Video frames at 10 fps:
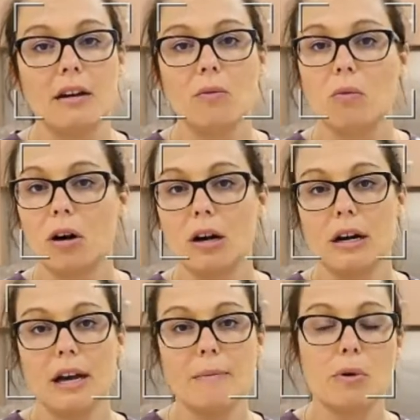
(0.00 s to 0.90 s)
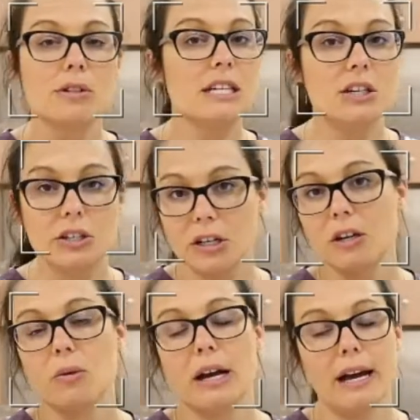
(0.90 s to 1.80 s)
Or a
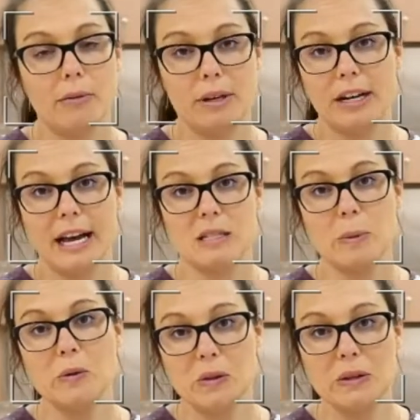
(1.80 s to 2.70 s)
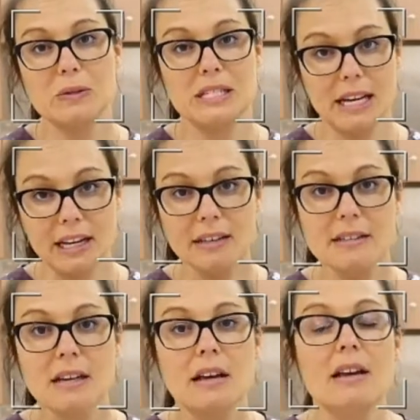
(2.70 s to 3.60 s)
multi-cooker where it has both of those settings.